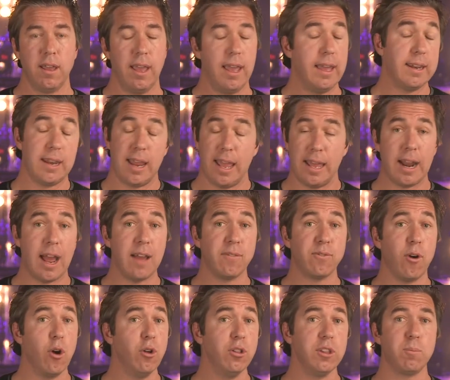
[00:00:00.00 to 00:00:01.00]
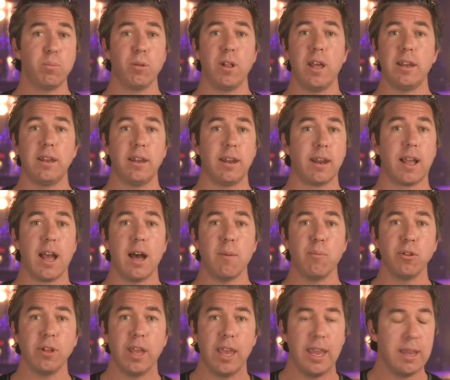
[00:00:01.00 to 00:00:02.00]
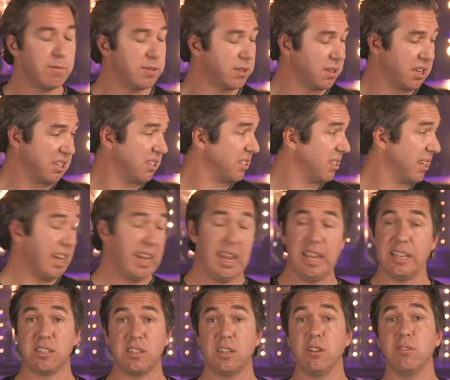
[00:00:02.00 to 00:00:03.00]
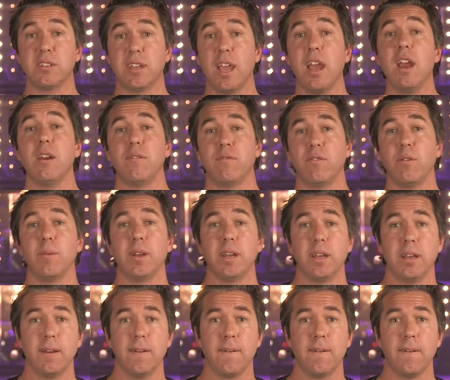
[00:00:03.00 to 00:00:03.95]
And I've only played in a couple games because it's too scary for me.